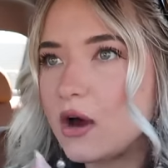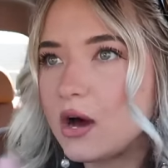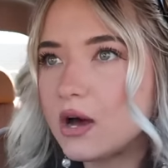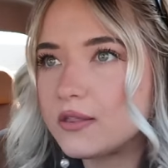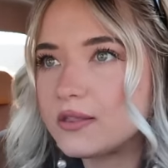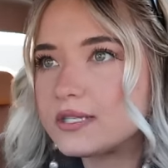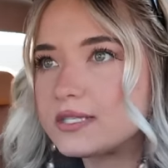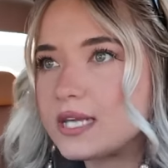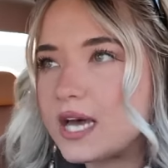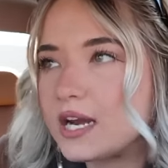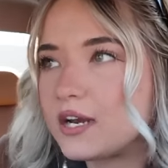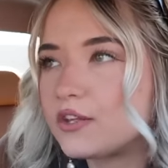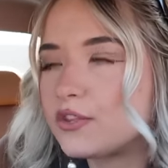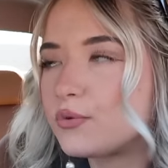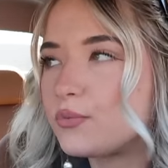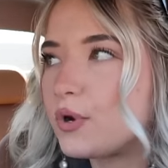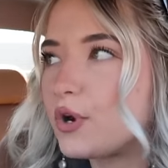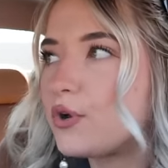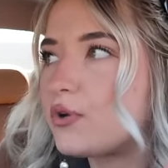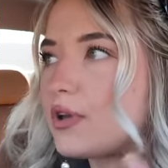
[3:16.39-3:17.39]
on the side of
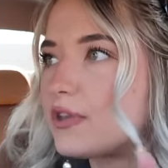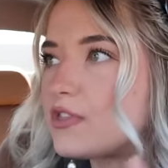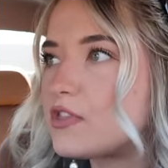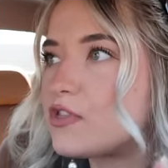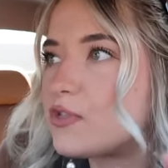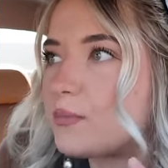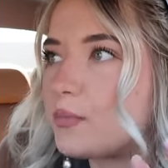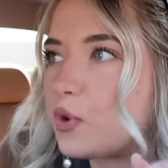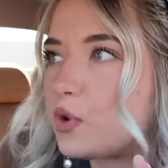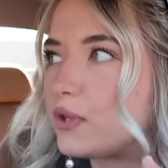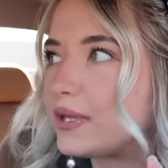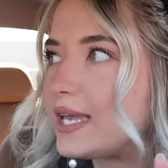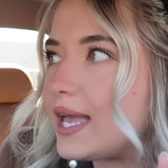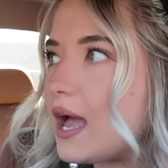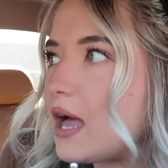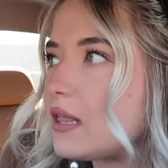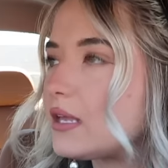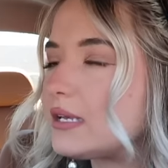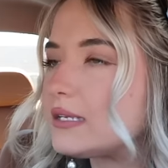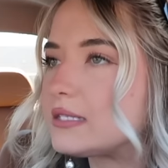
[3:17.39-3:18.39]
the road and then the bowling
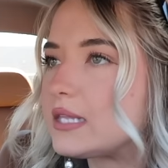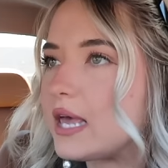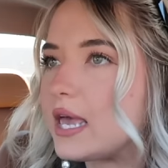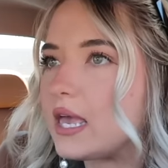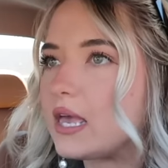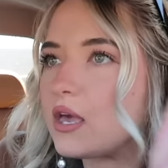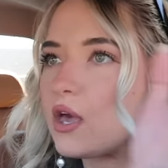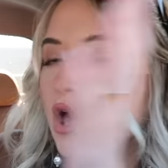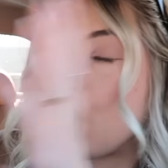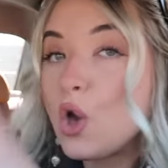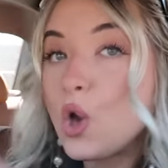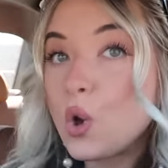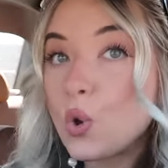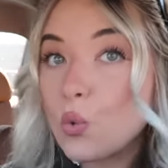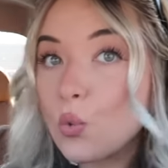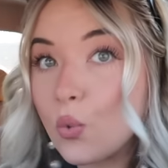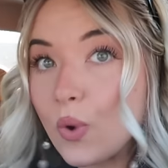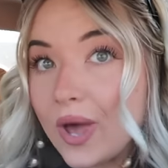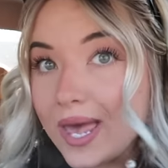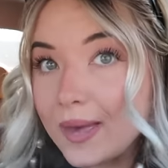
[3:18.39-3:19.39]
alley is like
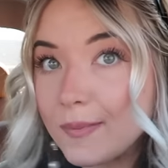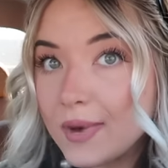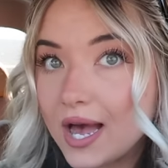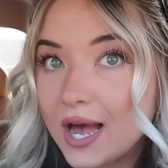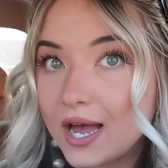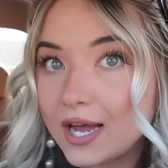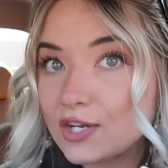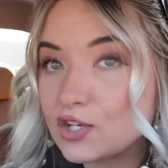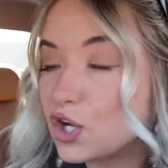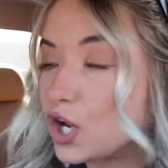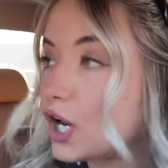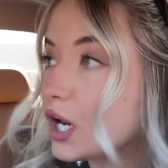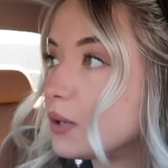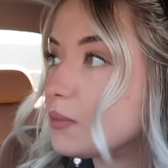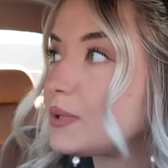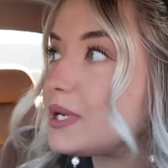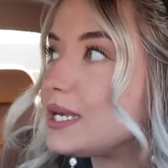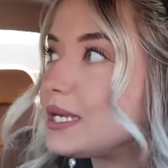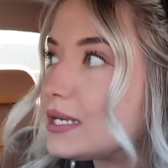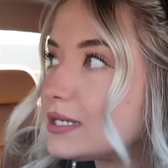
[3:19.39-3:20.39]
way behind
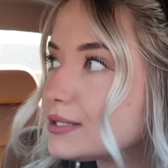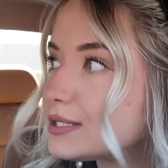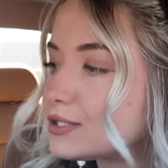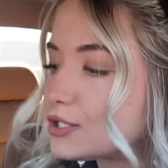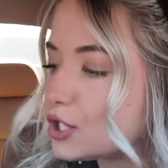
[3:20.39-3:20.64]
Arby's.